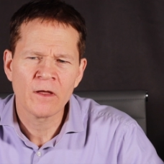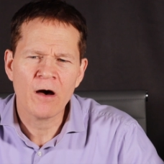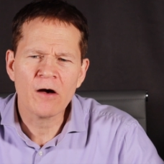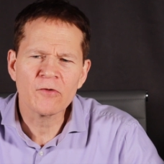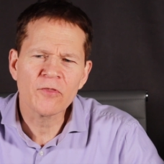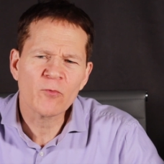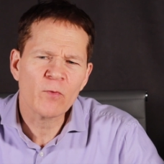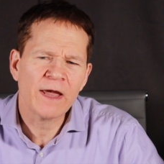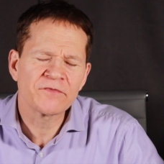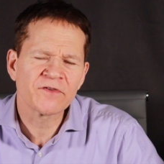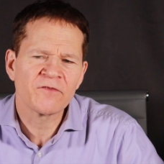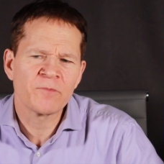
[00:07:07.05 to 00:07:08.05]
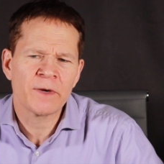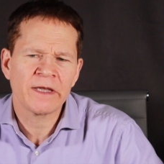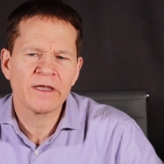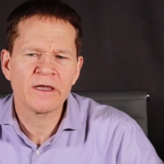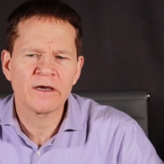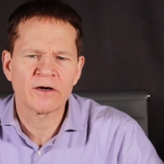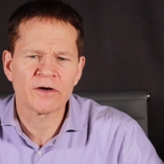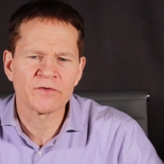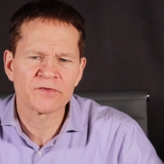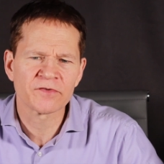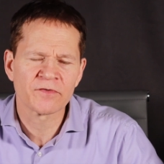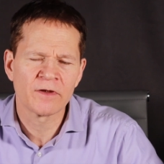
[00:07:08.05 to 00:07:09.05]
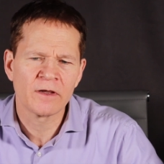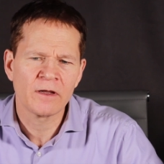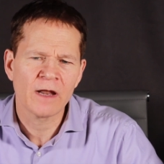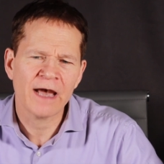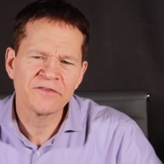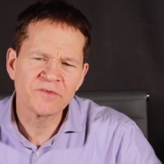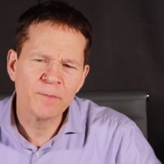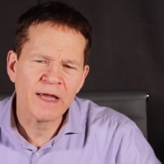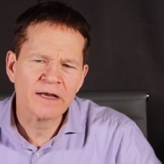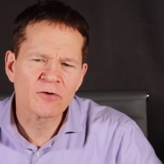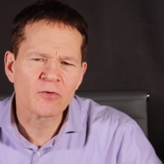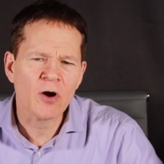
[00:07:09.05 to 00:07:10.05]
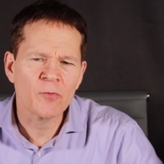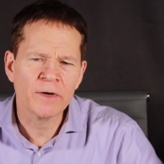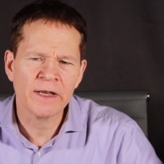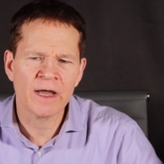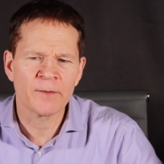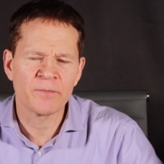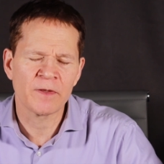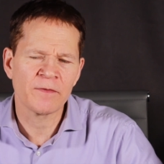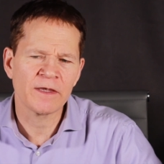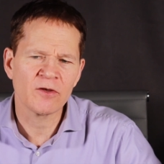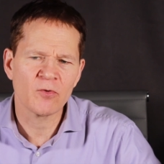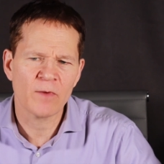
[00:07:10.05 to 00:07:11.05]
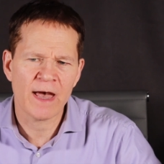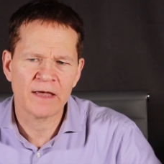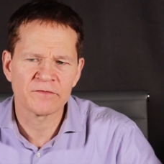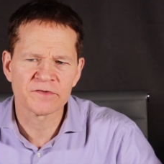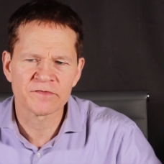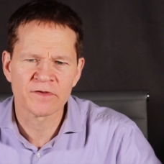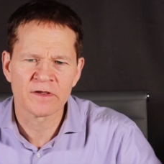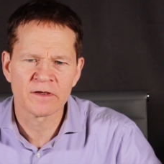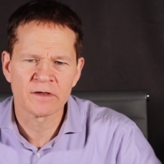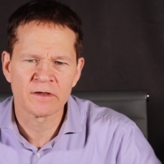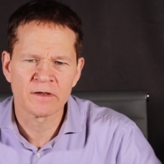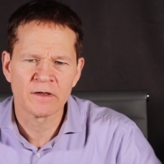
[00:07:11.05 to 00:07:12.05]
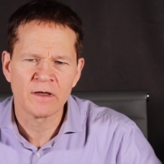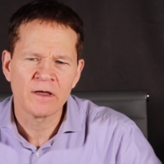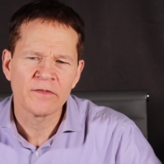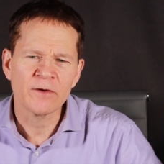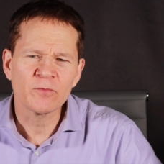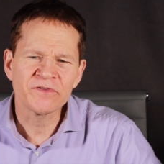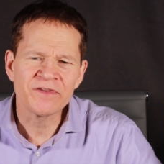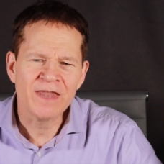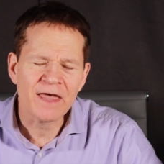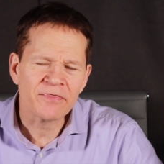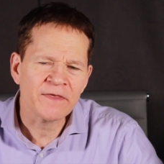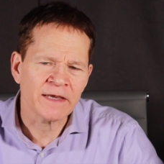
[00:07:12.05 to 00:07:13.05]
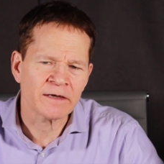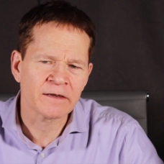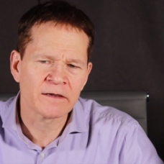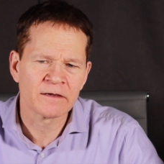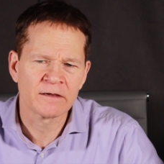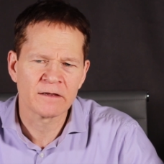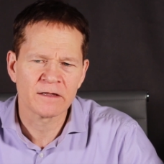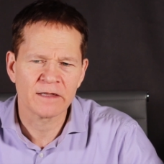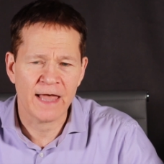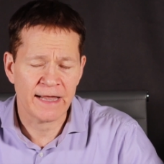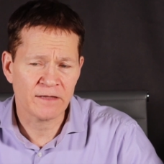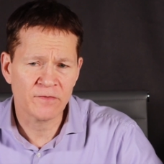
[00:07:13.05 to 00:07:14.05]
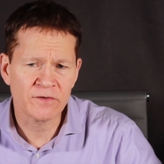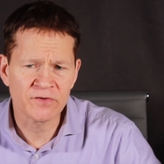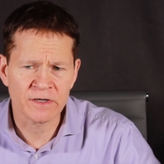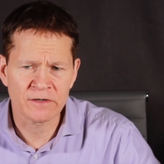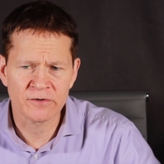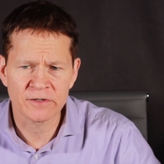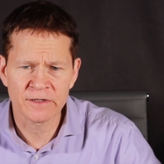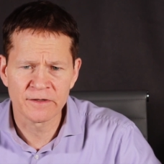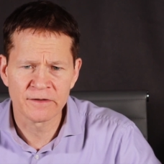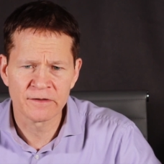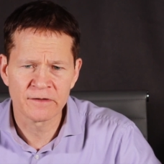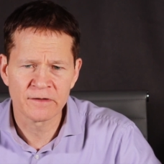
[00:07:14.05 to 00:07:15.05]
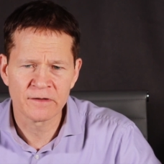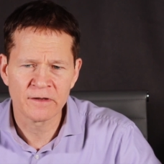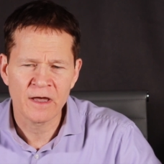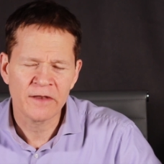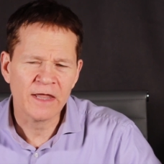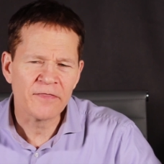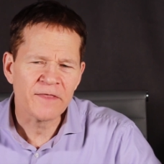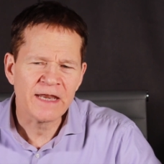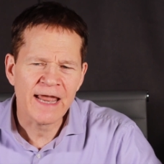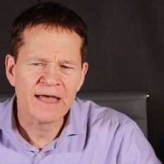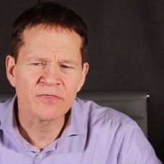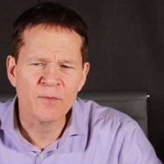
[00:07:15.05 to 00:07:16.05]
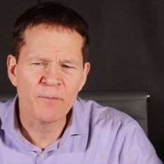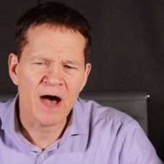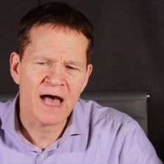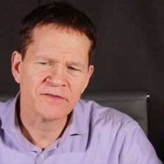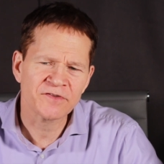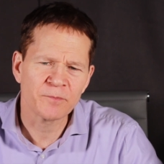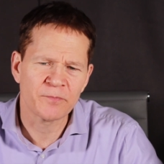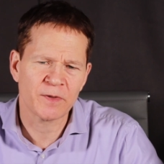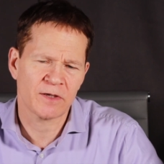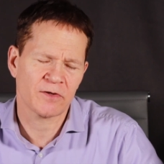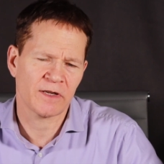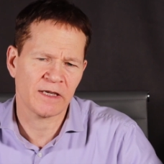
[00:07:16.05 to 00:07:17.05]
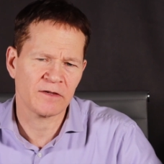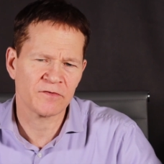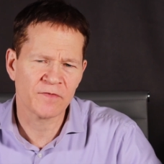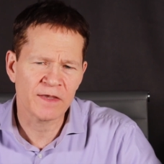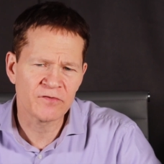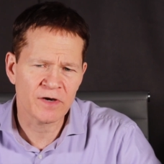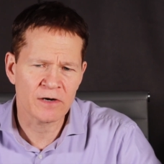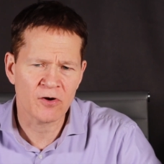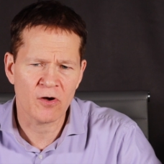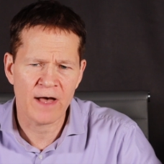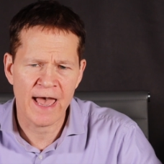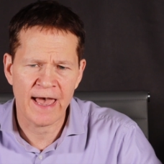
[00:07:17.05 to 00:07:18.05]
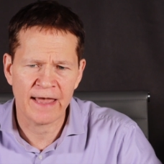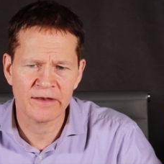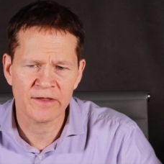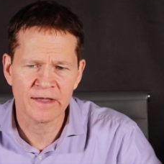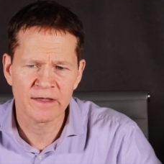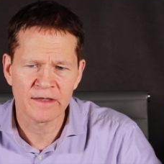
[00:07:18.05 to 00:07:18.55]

All the rest of my years I spent growing up in the U.S. There was nothing like the jungle. Nothing had the possibilities the jungle had.